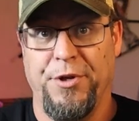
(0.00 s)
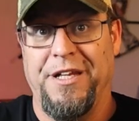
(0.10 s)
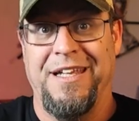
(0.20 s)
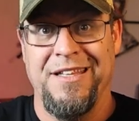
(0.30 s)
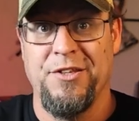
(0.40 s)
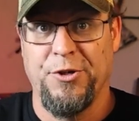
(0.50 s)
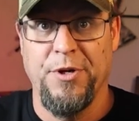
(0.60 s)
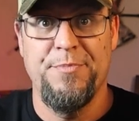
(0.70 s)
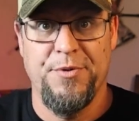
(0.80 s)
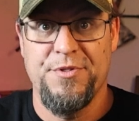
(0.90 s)
in the grip,
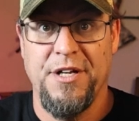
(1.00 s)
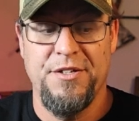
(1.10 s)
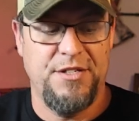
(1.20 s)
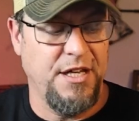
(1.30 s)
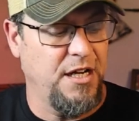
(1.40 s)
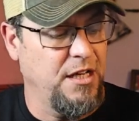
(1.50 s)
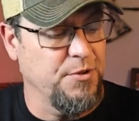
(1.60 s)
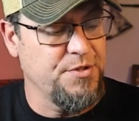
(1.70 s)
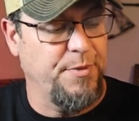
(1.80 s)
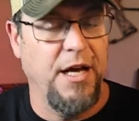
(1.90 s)
so it's not just got a hollow
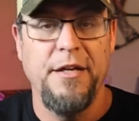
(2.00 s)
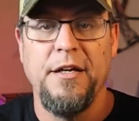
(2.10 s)
spot.